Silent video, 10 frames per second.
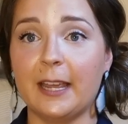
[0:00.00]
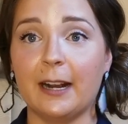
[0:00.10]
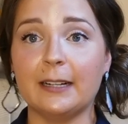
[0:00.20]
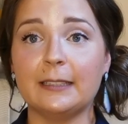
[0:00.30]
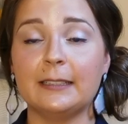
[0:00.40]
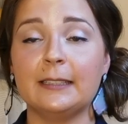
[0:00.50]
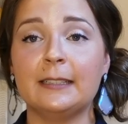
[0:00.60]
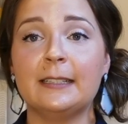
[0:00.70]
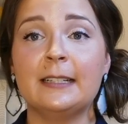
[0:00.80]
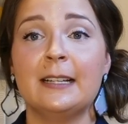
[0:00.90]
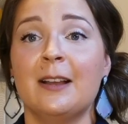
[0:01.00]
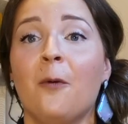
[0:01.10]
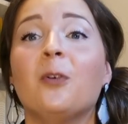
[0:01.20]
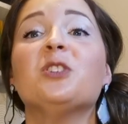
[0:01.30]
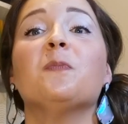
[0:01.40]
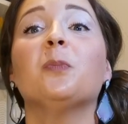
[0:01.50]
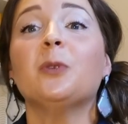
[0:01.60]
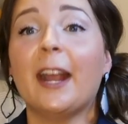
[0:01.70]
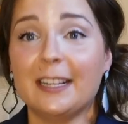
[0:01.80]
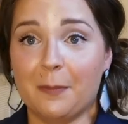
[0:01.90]
here which
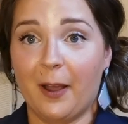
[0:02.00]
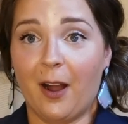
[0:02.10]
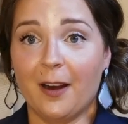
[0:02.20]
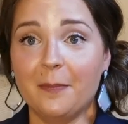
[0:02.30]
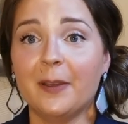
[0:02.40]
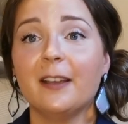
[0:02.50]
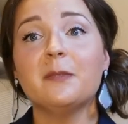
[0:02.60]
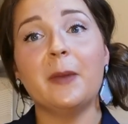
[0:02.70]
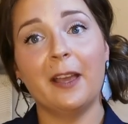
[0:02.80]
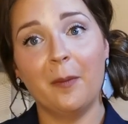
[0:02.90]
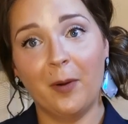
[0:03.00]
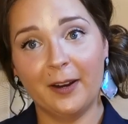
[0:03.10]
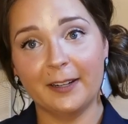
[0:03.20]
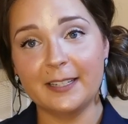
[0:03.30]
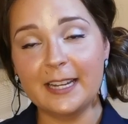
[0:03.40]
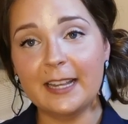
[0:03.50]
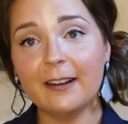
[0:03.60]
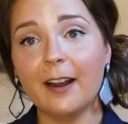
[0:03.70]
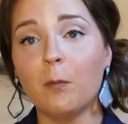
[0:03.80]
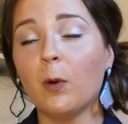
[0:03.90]
breaks my heart because being a
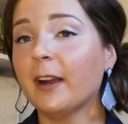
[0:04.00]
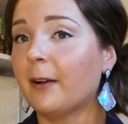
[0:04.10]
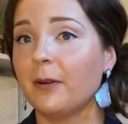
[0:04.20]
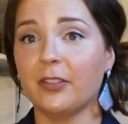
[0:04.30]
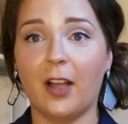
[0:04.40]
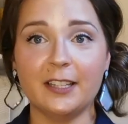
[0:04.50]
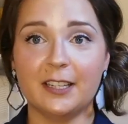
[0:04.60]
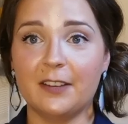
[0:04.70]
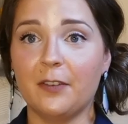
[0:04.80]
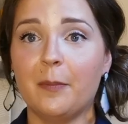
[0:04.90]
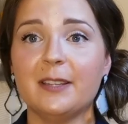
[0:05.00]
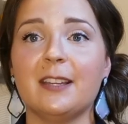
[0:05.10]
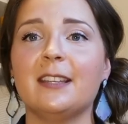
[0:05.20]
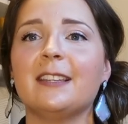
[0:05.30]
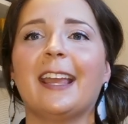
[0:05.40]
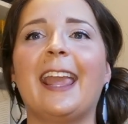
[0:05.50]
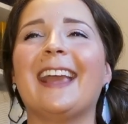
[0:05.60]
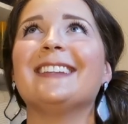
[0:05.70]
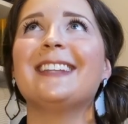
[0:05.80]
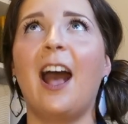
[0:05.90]
marketeer and working with lots of different businesses, I
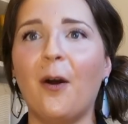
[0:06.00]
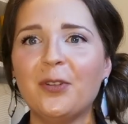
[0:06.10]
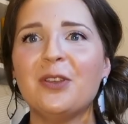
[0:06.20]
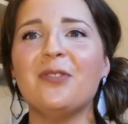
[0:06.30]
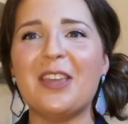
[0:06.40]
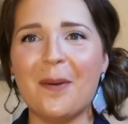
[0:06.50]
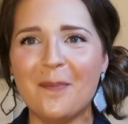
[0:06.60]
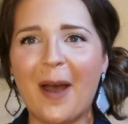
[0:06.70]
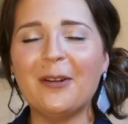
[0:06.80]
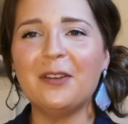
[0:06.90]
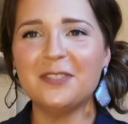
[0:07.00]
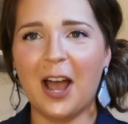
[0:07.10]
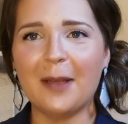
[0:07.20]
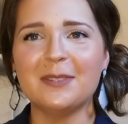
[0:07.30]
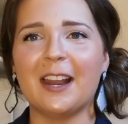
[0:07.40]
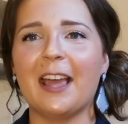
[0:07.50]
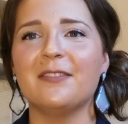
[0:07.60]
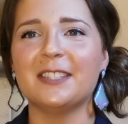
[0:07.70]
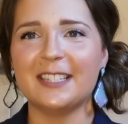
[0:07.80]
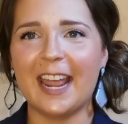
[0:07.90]
can't tell you the amount of times that I
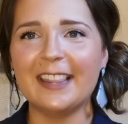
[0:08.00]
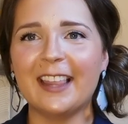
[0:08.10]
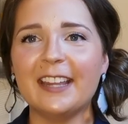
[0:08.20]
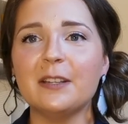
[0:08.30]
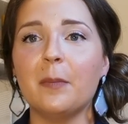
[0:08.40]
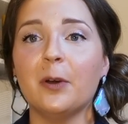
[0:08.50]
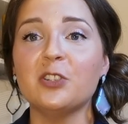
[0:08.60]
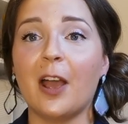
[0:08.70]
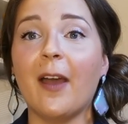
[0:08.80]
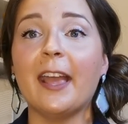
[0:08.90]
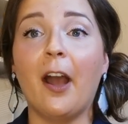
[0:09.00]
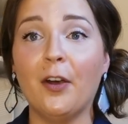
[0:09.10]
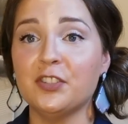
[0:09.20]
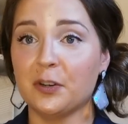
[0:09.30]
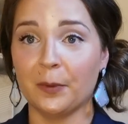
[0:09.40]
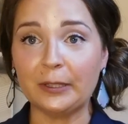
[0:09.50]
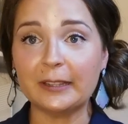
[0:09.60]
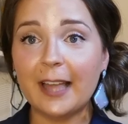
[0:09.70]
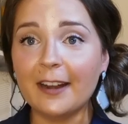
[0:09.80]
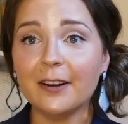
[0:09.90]
have stayed late to push out a customer
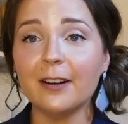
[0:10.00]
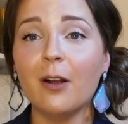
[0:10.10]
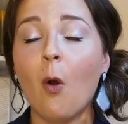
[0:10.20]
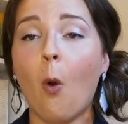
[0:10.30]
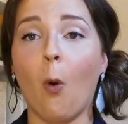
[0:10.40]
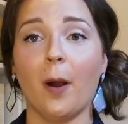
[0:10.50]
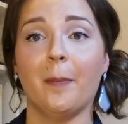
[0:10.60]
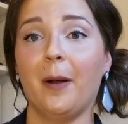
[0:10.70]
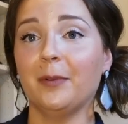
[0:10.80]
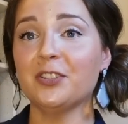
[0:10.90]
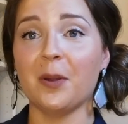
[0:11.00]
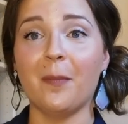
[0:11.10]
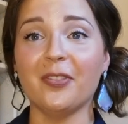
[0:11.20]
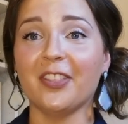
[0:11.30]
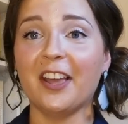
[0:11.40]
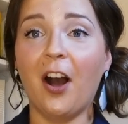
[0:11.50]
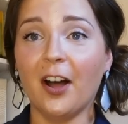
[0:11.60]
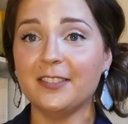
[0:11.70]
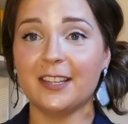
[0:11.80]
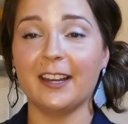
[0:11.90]
letter or published a monthly
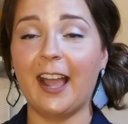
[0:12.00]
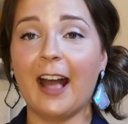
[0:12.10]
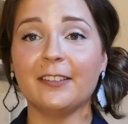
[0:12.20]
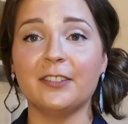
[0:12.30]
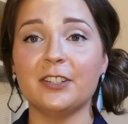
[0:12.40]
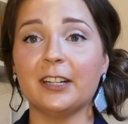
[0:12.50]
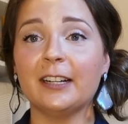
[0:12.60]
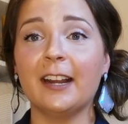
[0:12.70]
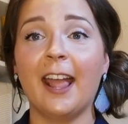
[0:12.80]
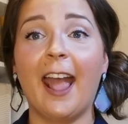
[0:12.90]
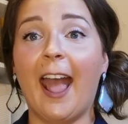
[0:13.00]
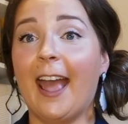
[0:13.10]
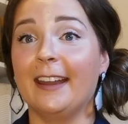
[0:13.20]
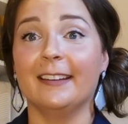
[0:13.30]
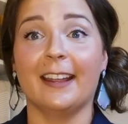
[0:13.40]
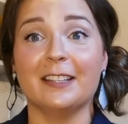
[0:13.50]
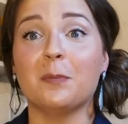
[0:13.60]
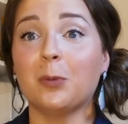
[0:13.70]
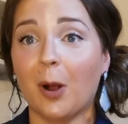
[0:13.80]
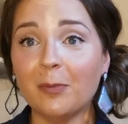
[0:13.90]
content calendar. And it's
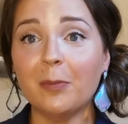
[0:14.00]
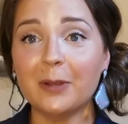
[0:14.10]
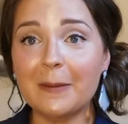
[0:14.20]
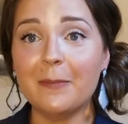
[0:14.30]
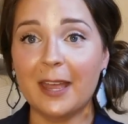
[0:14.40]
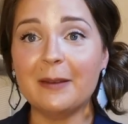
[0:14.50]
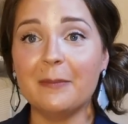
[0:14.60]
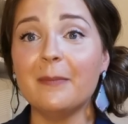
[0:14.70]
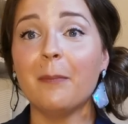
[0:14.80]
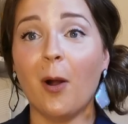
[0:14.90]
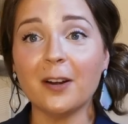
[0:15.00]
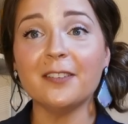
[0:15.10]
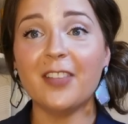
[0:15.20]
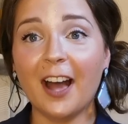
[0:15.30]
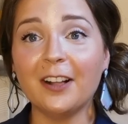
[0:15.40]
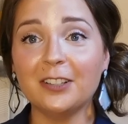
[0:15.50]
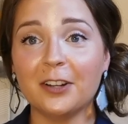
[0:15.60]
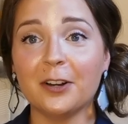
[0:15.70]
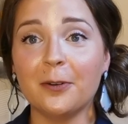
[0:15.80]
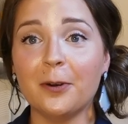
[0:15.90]
probably been part of that
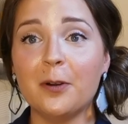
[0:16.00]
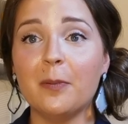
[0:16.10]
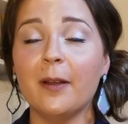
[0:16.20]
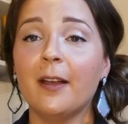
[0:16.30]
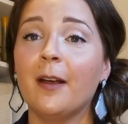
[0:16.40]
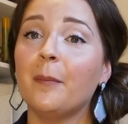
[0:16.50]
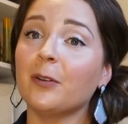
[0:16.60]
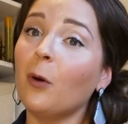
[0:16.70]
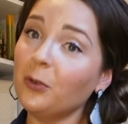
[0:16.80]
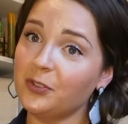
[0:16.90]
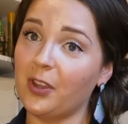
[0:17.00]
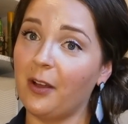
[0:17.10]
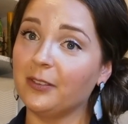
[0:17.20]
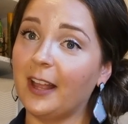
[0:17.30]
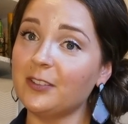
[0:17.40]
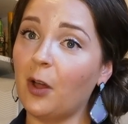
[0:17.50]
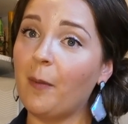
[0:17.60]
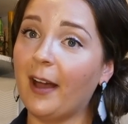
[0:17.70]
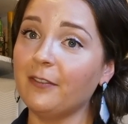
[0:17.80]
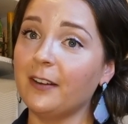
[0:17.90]
clutter group. But also, let's go
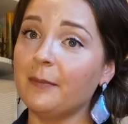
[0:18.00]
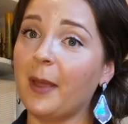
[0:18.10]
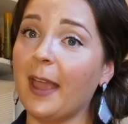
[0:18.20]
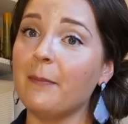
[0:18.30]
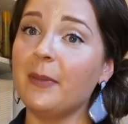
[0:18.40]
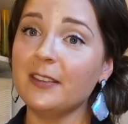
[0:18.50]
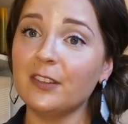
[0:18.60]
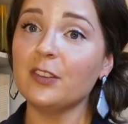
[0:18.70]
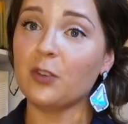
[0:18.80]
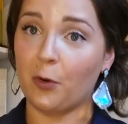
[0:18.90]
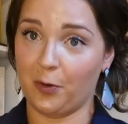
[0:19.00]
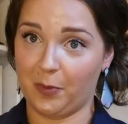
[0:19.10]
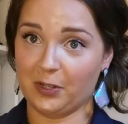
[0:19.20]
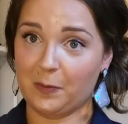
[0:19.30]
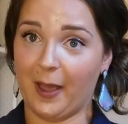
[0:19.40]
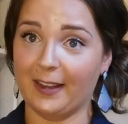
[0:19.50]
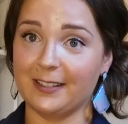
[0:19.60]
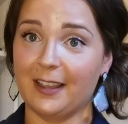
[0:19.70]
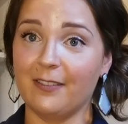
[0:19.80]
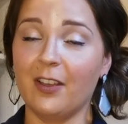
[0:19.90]
back from a business owner
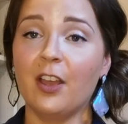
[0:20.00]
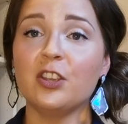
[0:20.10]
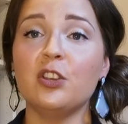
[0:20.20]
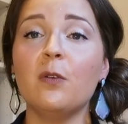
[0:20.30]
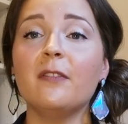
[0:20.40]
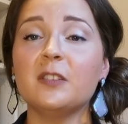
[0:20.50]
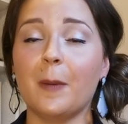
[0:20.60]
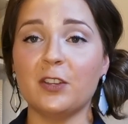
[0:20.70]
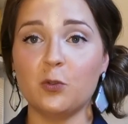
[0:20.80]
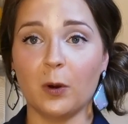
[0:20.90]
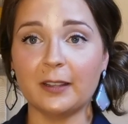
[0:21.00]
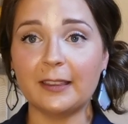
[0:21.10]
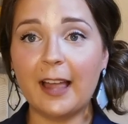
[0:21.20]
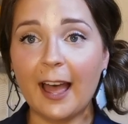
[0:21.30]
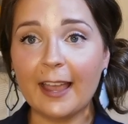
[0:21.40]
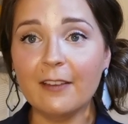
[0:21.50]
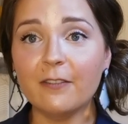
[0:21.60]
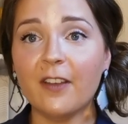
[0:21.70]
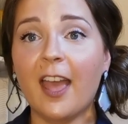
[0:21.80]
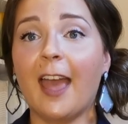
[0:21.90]
perspective. You have spent your
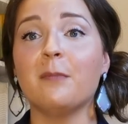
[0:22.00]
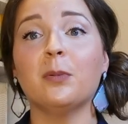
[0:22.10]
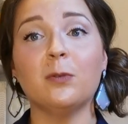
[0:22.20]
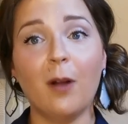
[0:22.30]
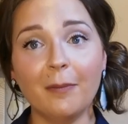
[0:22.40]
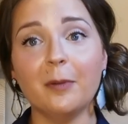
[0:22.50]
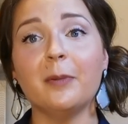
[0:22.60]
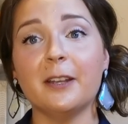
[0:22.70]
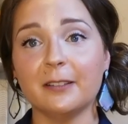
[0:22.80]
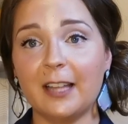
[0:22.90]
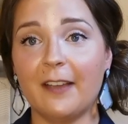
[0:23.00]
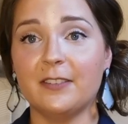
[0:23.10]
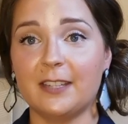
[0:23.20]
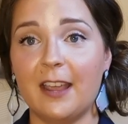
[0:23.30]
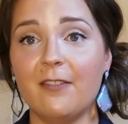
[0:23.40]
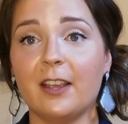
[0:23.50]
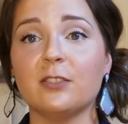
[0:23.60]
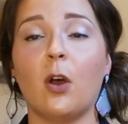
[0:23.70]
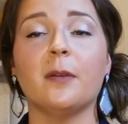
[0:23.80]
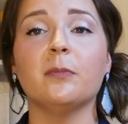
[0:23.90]
life and probably your life
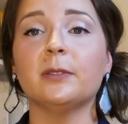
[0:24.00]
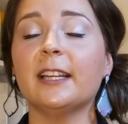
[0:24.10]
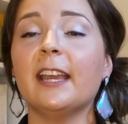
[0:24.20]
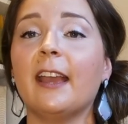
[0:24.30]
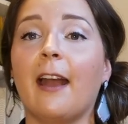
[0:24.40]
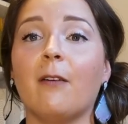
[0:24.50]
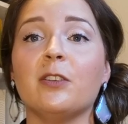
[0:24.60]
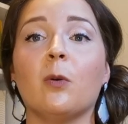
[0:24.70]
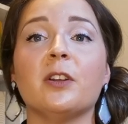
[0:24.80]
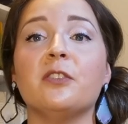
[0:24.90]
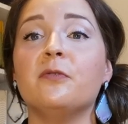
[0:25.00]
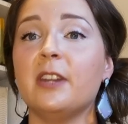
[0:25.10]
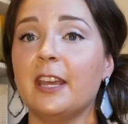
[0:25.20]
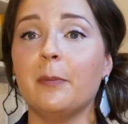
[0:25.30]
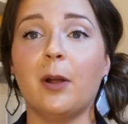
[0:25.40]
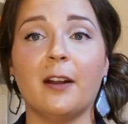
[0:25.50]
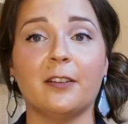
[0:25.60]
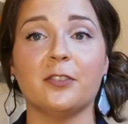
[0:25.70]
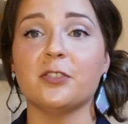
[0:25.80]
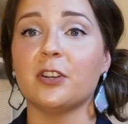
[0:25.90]
savings on bringing out your unique
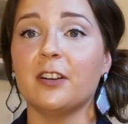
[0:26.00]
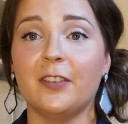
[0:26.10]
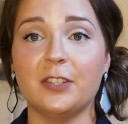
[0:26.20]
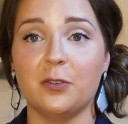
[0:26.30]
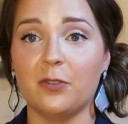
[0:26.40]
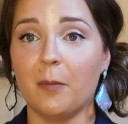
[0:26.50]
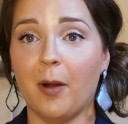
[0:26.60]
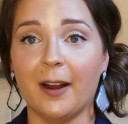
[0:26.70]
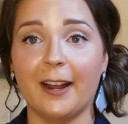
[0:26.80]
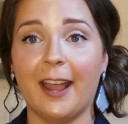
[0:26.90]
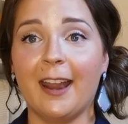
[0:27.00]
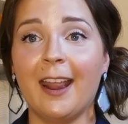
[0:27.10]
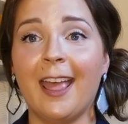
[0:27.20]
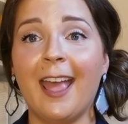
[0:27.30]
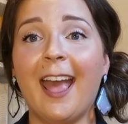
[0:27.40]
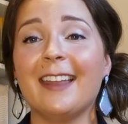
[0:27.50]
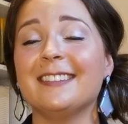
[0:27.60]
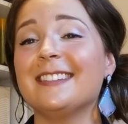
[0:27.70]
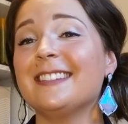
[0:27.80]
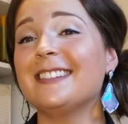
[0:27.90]
product or service to the market.
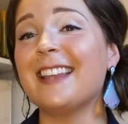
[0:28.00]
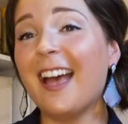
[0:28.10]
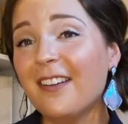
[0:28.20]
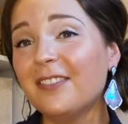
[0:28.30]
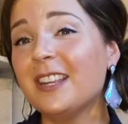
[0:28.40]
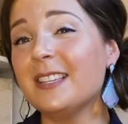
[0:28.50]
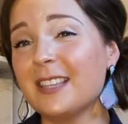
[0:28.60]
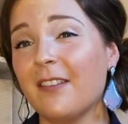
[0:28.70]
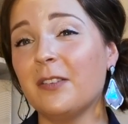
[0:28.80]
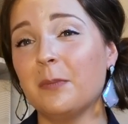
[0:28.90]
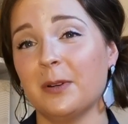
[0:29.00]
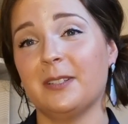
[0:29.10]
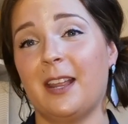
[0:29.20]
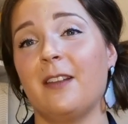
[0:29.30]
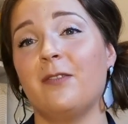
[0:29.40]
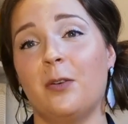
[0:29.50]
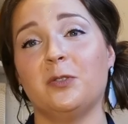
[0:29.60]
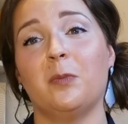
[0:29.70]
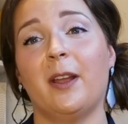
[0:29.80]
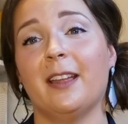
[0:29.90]
And 77% of
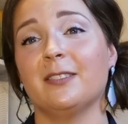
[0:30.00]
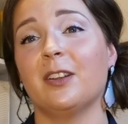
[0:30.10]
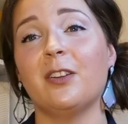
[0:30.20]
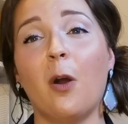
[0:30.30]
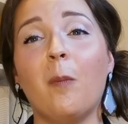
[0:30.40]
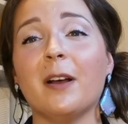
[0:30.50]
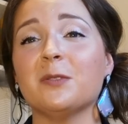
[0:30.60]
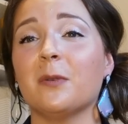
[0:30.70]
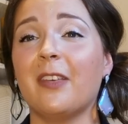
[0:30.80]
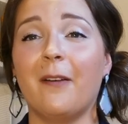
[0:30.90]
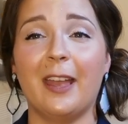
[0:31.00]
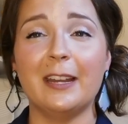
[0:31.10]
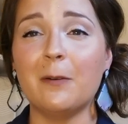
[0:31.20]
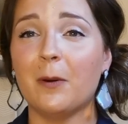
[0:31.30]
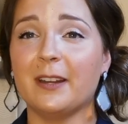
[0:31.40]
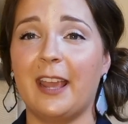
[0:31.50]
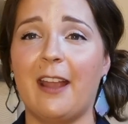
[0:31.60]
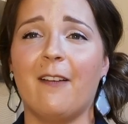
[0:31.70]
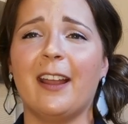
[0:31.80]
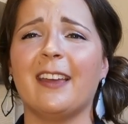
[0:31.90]
those brands could go bust without any anyone
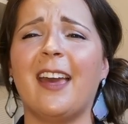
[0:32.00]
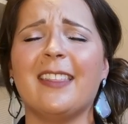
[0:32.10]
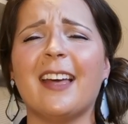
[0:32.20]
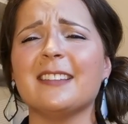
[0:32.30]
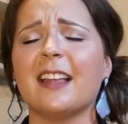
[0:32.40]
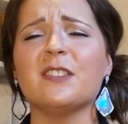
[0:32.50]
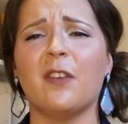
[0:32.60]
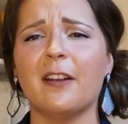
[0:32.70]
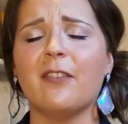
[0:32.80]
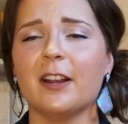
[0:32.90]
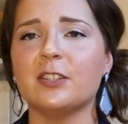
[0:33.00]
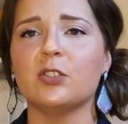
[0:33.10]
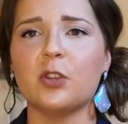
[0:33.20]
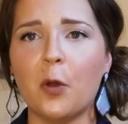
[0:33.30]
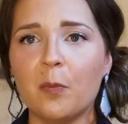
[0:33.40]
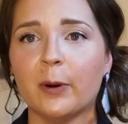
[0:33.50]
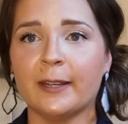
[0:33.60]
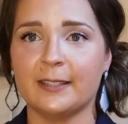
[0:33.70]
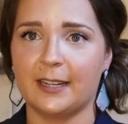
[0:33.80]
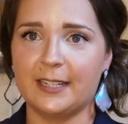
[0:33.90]
caring, And that, that's very, very
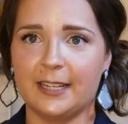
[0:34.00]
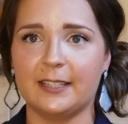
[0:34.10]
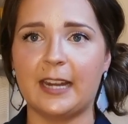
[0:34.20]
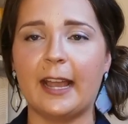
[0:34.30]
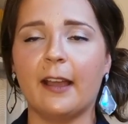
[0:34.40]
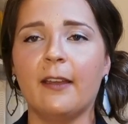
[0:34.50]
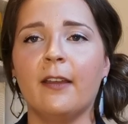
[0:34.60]
sobering statistic.